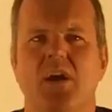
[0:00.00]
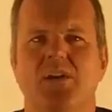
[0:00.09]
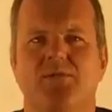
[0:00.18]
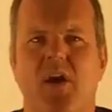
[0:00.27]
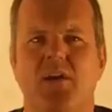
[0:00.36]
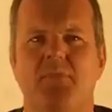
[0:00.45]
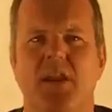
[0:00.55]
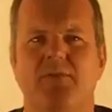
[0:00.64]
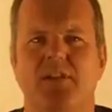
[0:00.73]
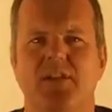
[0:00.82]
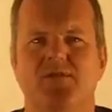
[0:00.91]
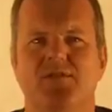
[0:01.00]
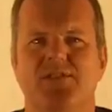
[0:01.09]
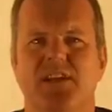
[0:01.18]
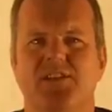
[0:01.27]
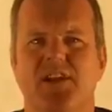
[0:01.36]
Defined benefit
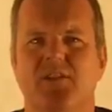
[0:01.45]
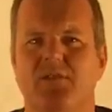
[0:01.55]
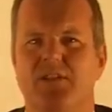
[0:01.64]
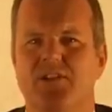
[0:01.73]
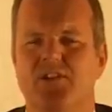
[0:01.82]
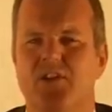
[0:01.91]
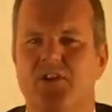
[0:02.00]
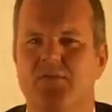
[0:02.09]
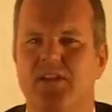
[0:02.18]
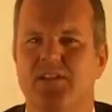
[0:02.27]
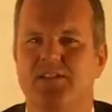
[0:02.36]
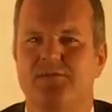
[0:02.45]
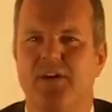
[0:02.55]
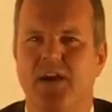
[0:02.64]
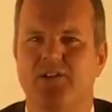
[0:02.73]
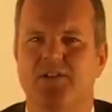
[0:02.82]
interests are generally determined as a
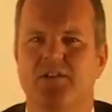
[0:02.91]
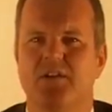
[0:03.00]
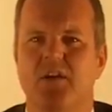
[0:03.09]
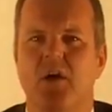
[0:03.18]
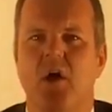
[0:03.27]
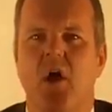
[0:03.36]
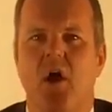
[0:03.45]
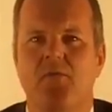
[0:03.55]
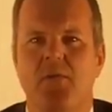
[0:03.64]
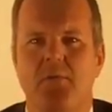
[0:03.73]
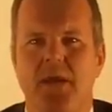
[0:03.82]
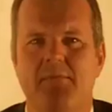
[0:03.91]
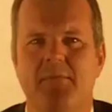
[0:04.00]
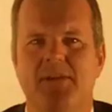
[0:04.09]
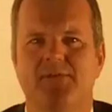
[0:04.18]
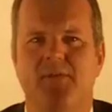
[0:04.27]
function of the
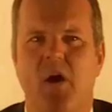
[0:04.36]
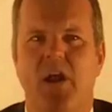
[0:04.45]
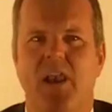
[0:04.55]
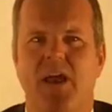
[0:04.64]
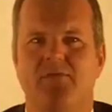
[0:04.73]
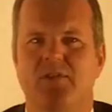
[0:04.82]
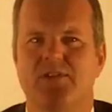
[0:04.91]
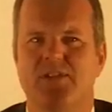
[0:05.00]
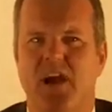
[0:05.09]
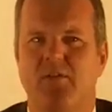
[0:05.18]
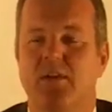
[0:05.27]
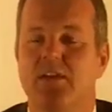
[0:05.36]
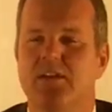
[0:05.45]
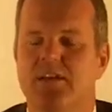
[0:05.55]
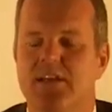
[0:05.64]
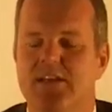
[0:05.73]
member's final average salary,
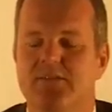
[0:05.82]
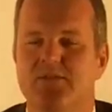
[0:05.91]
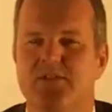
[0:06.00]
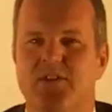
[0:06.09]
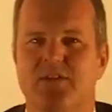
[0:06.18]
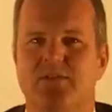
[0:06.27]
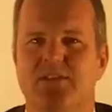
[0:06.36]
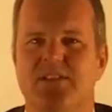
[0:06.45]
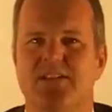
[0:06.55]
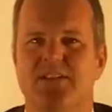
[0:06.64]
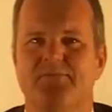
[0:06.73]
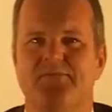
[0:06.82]
years of service,